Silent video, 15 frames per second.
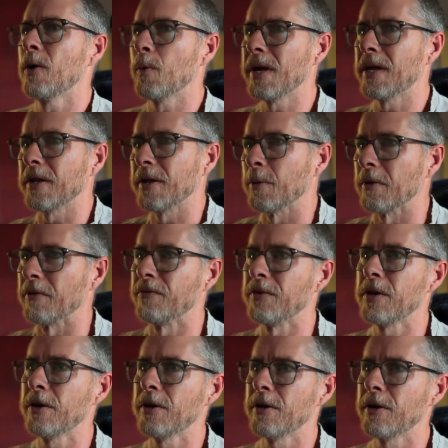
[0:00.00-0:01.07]
weekly
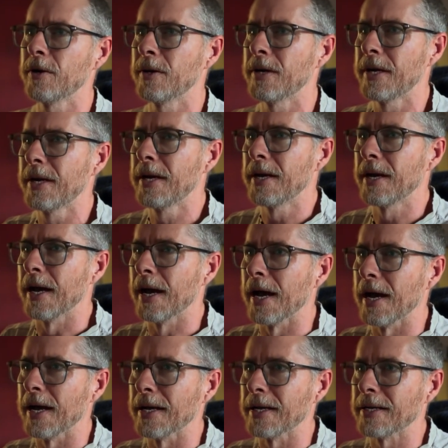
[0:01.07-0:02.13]
review,
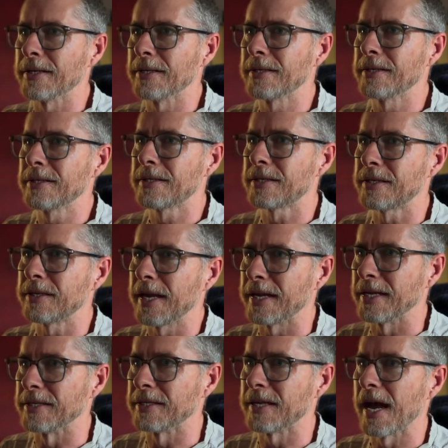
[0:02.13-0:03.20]
uh,
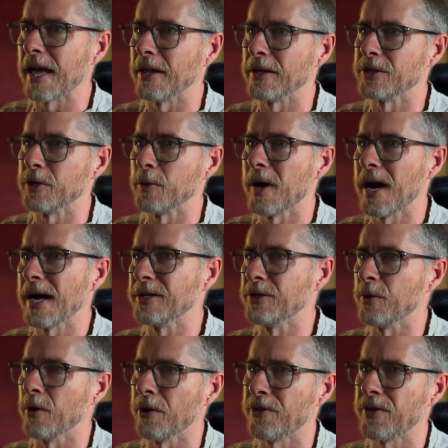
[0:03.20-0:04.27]
slick and stylish UI,
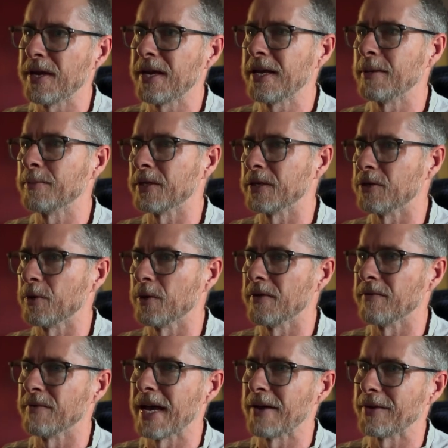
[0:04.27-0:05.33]
dual themes,
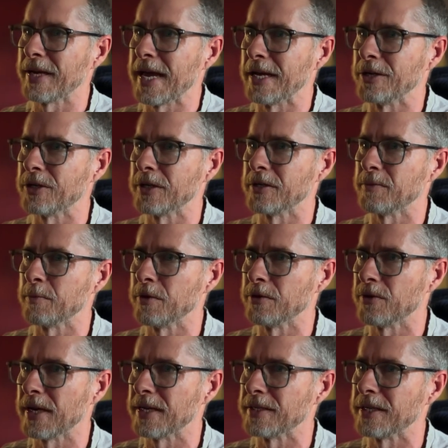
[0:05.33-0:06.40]
intuitive navigation,
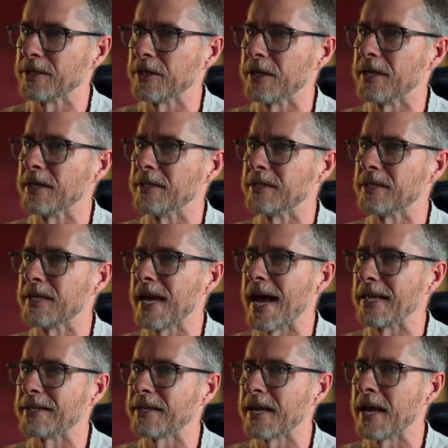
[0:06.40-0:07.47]
smooth transitions,
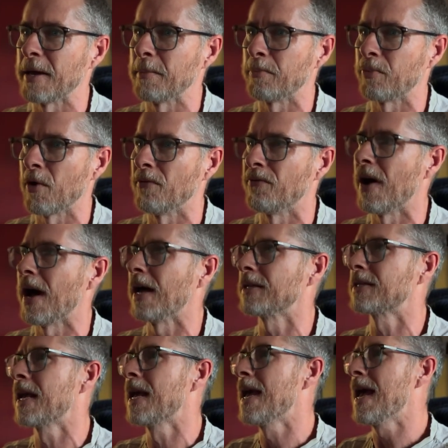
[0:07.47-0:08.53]
stats, and
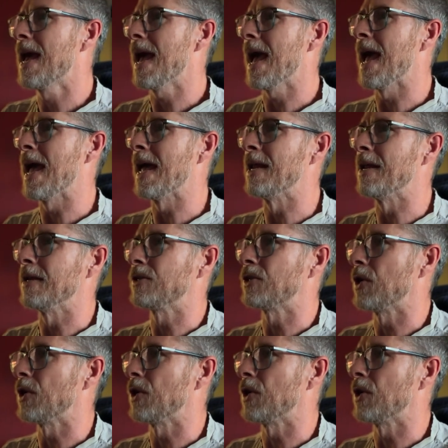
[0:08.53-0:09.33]
profiles. And